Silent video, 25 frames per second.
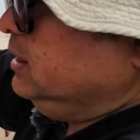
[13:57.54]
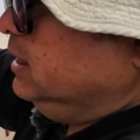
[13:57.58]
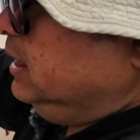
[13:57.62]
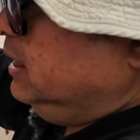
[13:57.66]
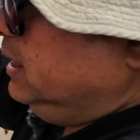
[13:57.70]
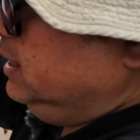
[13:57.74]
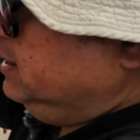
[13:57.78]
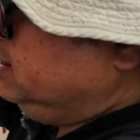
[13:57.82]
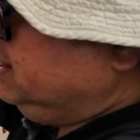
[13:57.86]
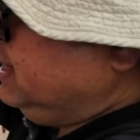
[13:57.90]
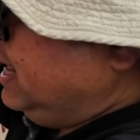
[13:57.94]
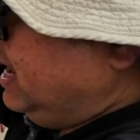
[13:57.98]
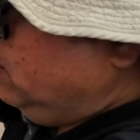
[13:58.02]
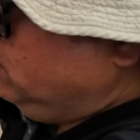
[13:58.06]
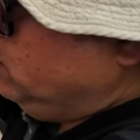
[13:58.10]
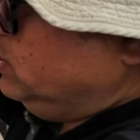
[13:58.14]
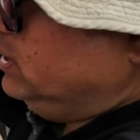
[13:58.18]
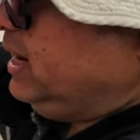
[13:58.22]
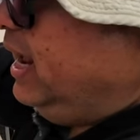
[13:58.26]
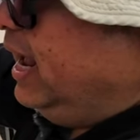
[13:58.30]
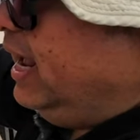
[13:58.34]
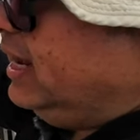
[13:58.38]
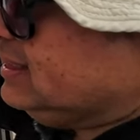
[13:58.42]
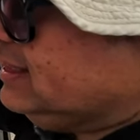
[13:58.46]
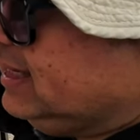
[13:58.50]
that
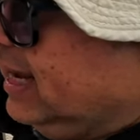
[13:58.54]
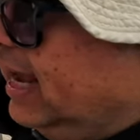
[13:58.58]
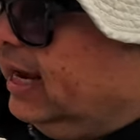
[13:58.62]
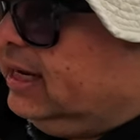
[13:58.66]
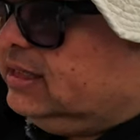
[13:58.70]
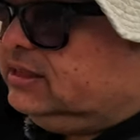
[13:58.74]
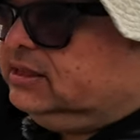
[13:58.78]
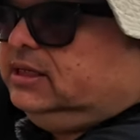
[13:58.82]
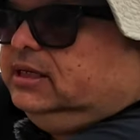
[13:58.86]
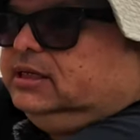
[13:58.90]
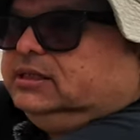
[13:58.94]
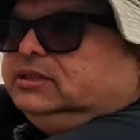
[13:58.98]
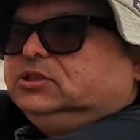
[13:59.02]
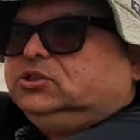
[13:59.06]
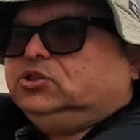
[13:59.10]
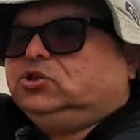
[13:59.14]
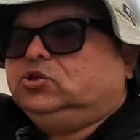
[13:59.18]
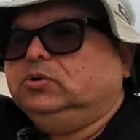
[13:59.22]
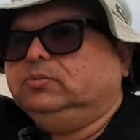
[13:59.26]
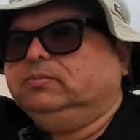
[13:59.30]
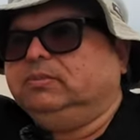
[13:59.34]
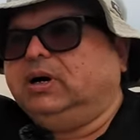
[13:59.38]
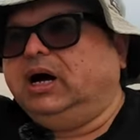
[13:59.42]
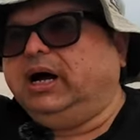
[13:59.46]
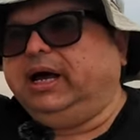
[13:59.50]
one has access
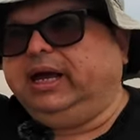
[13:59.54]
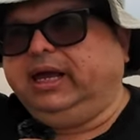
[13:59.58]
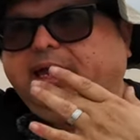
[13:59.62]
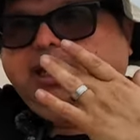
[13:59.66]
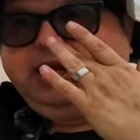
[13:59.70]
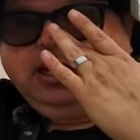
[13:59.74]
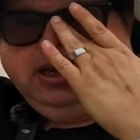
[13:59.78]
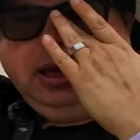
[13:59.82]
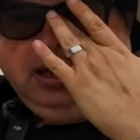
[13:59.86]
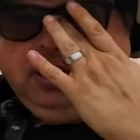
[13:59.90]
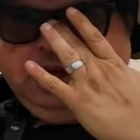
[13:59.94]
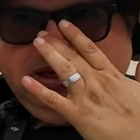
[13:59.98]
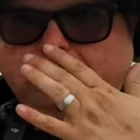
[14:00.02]
to my